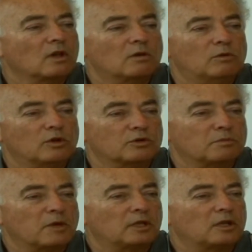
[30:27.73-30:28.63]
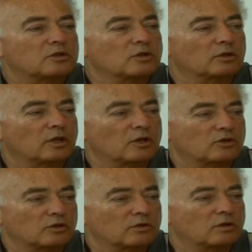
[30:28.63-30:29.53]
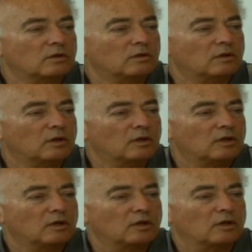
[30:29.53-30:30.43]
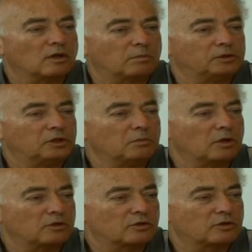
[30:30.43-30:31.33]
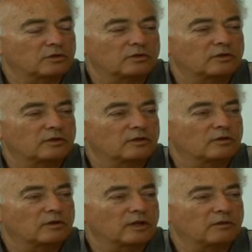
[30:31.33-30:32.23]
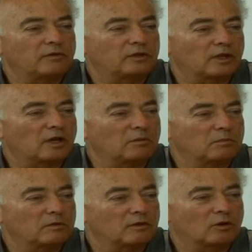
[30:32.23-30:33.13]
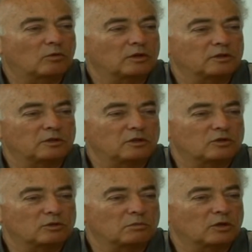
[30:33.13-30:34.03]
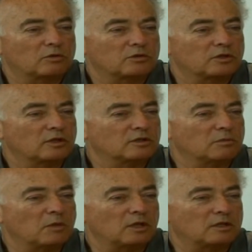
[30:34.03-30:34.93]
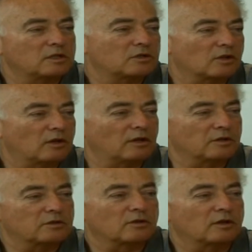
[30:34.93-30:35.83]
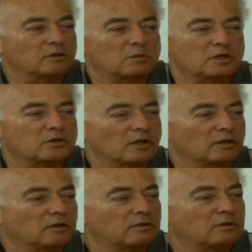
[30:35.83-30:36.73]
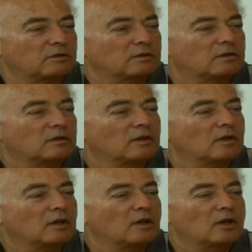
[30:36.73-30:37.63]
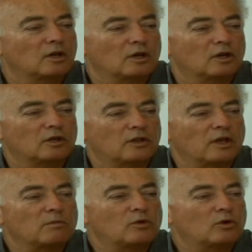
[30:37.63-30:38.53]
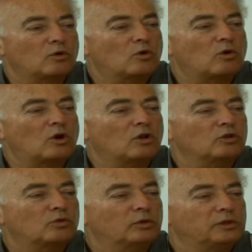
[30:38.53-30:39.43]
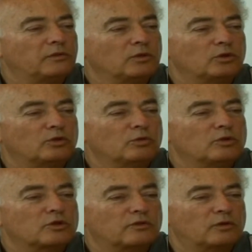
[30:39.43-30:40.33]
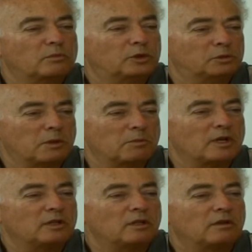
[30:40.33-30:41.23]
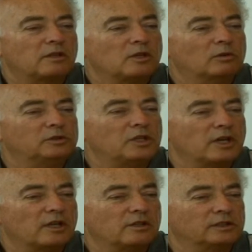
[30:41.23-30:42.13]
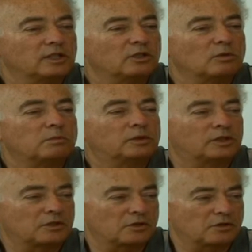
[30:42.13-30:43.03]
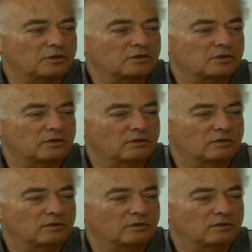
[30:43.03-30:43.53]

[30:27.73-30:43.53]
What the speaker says: We'll use matrix notation pretty much every time a quantity should be considered a matrix unless otherwise stated. Then we'll go on to review tools from probability theory and random processes.